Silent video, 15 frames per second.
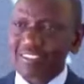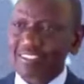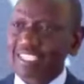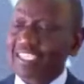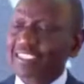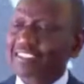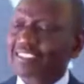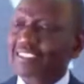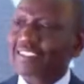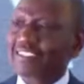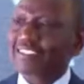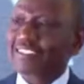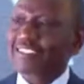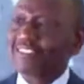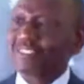that
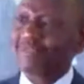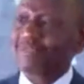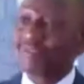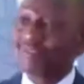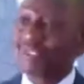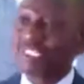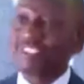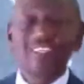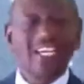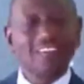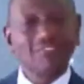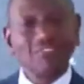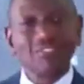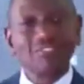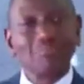we don't
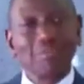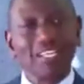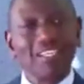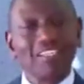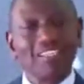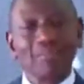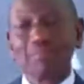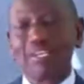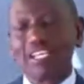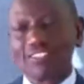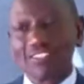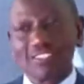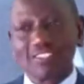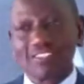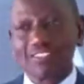have to spend the
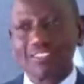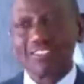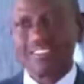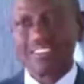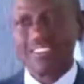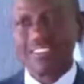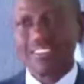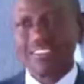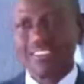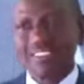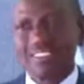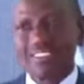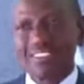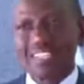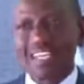billions
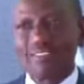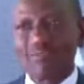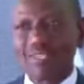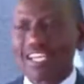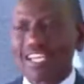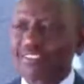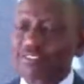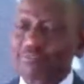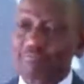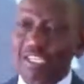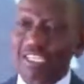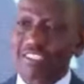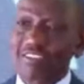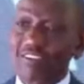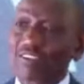that we have
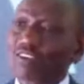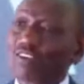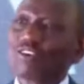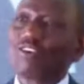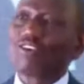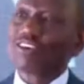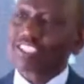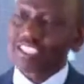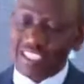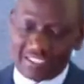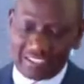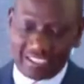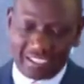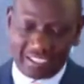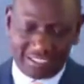spent on all the
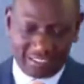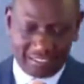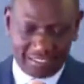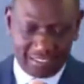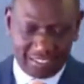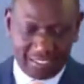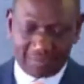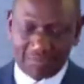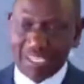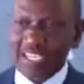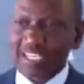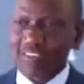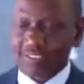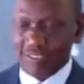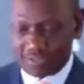other
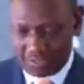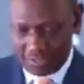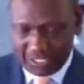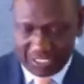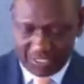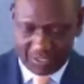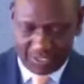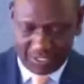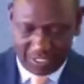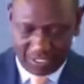manenos, as